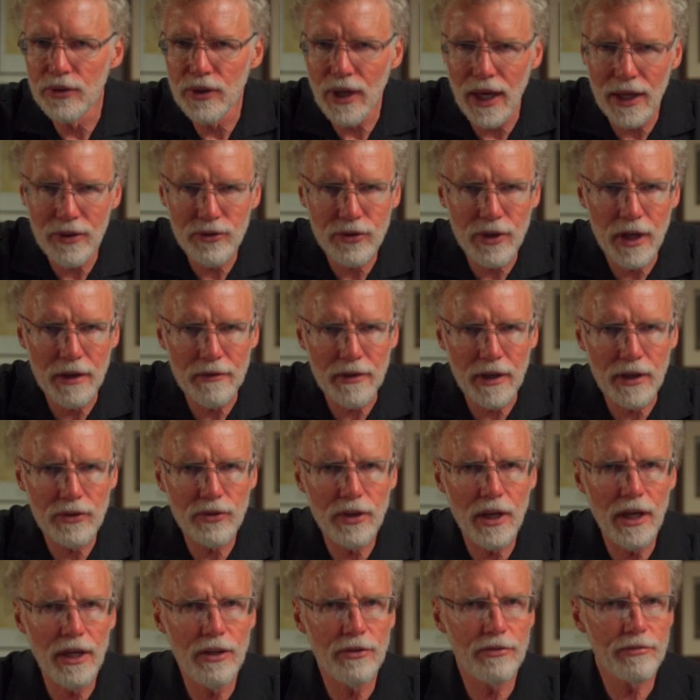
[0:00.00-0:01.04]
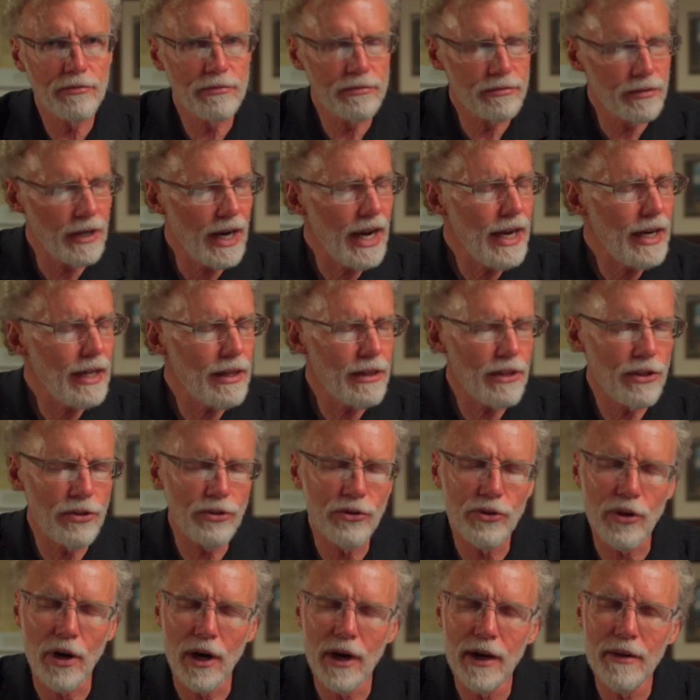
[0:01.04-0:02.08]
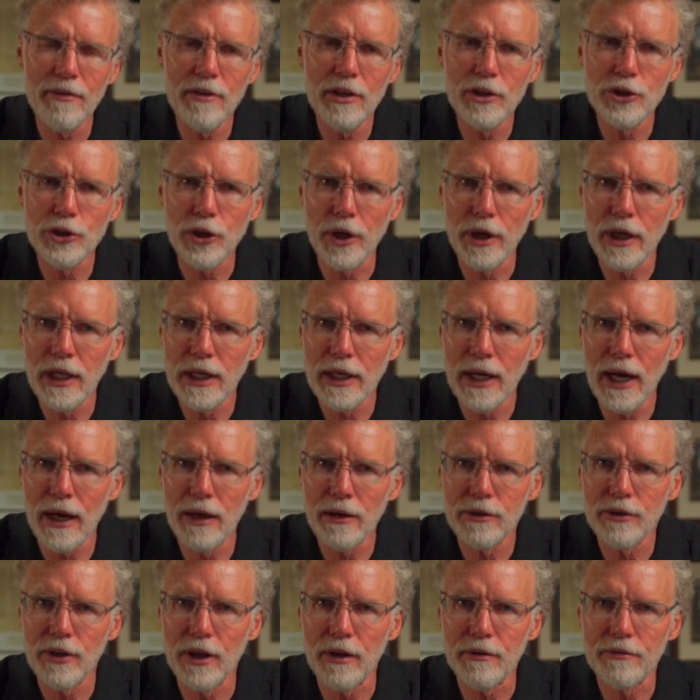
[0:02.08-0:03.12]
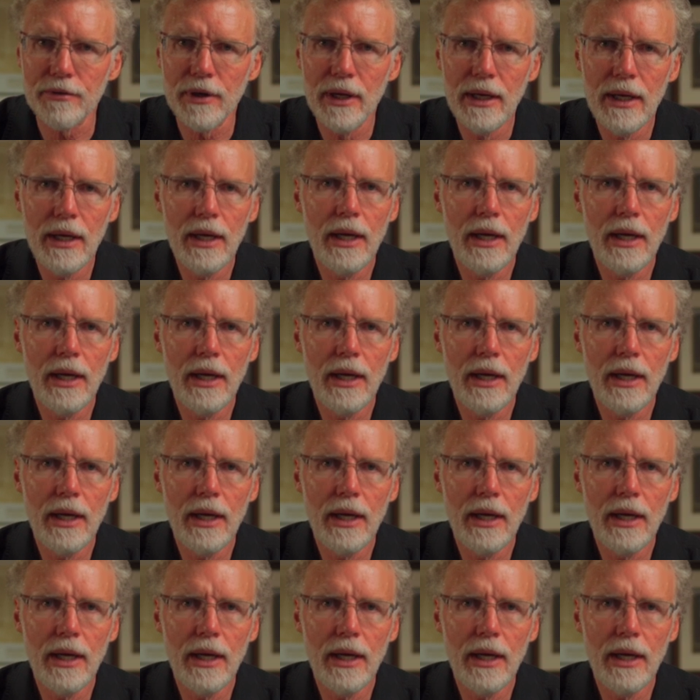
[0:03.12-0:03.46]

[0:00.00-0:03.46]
does give us is right at the start of the journey narrative.